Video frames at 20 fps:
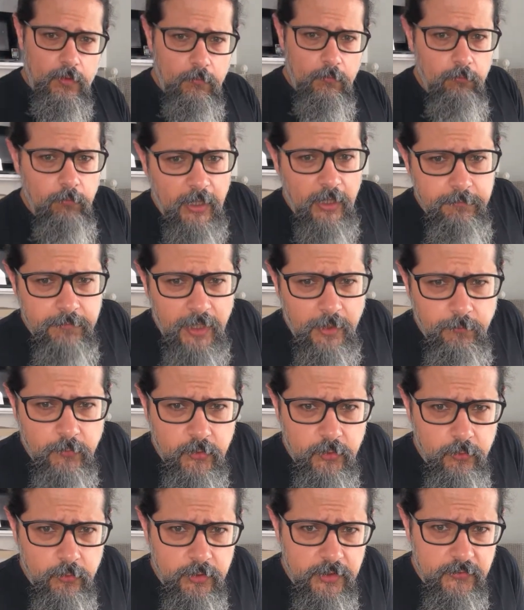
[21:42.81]
By the way, I'm
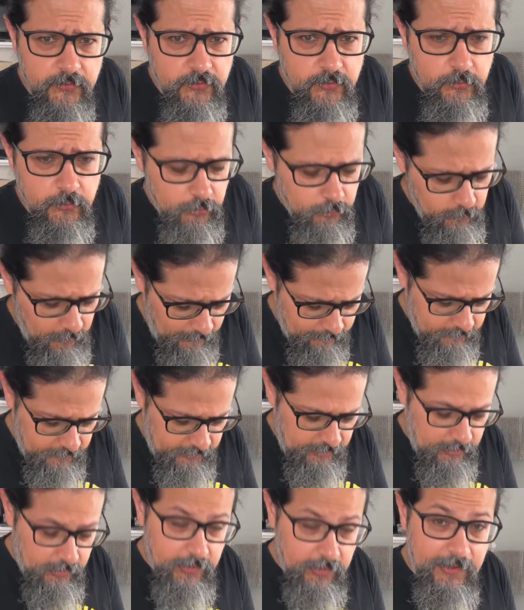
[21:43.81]
curious, do you have
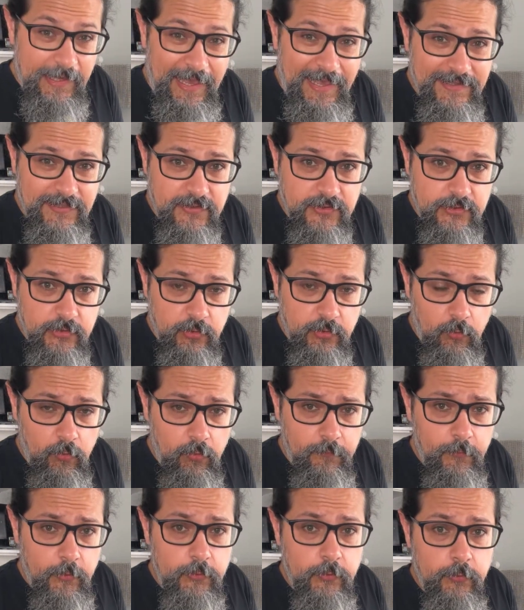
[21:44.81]
a gas
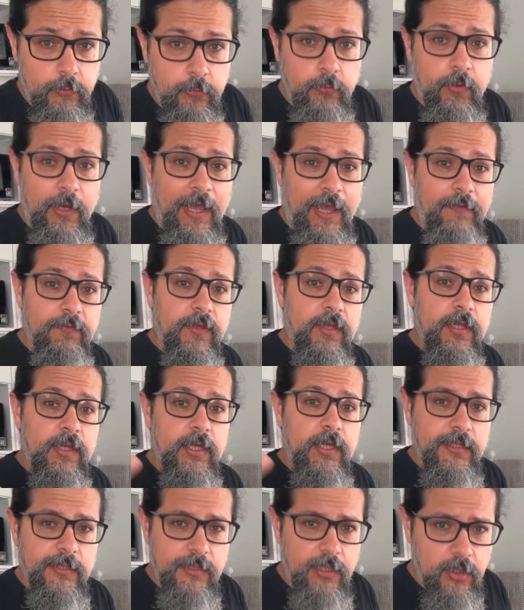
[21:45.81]
stove or do you have a
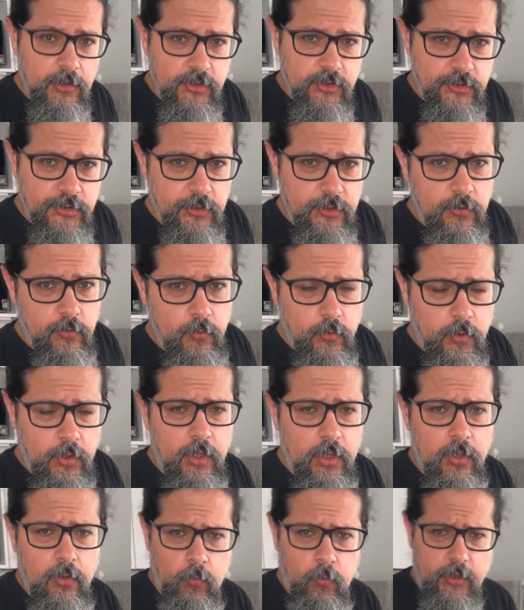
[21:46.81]
induction
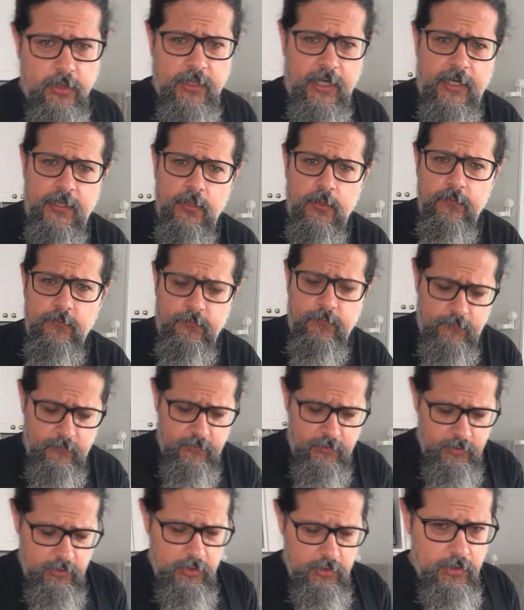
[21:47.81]
cooker? What kind of
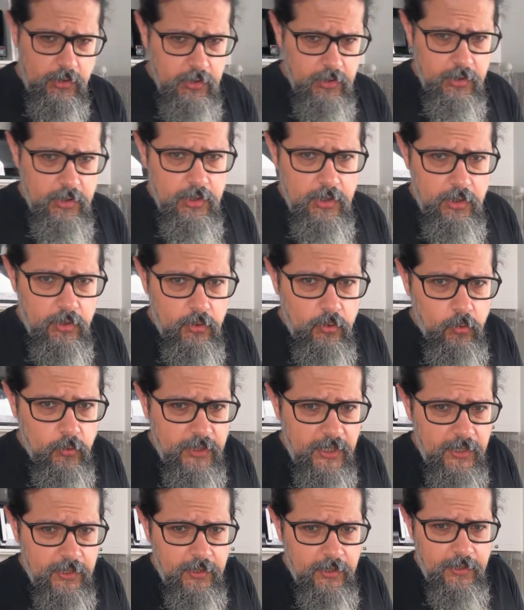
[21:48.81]

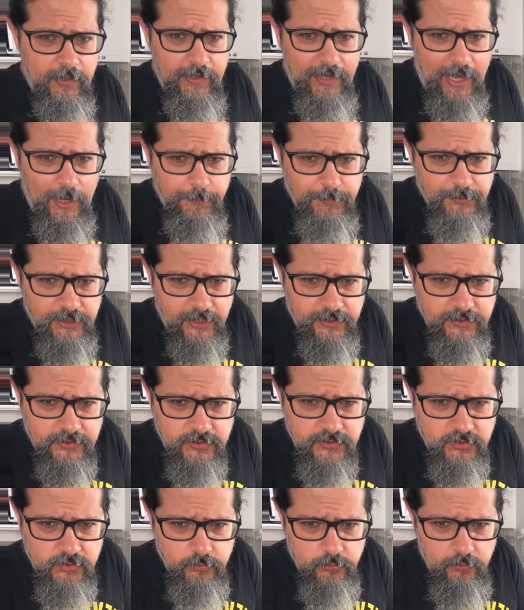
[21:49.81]
cooking
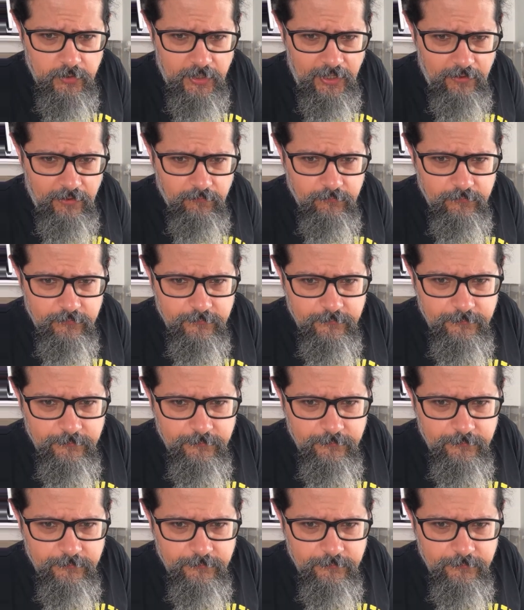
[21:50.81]
apparatus do you have?